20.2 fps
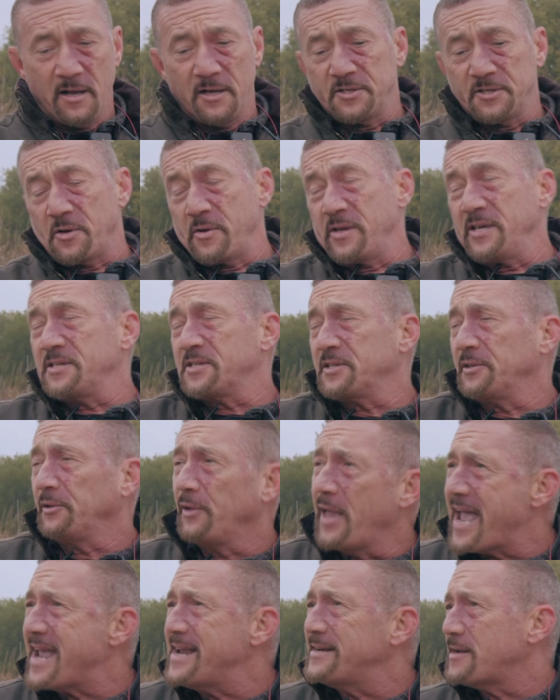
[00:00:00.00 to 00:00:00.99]
So he's
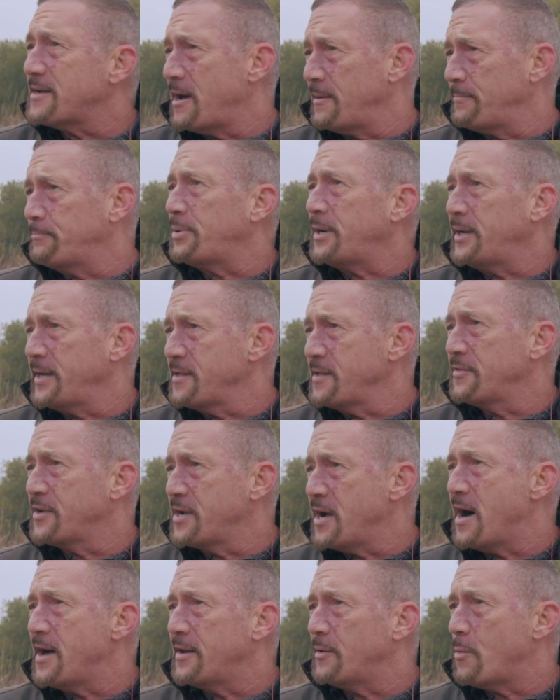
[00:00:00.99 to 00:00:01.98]
late on putting the
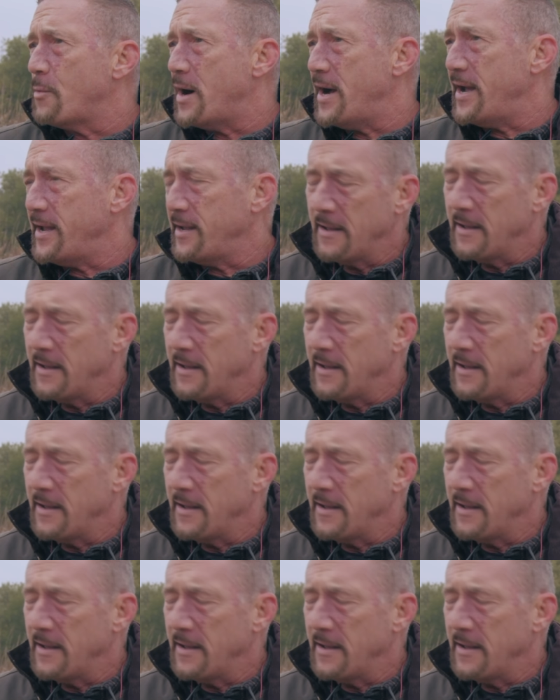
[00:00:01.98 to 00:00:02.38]
gun away.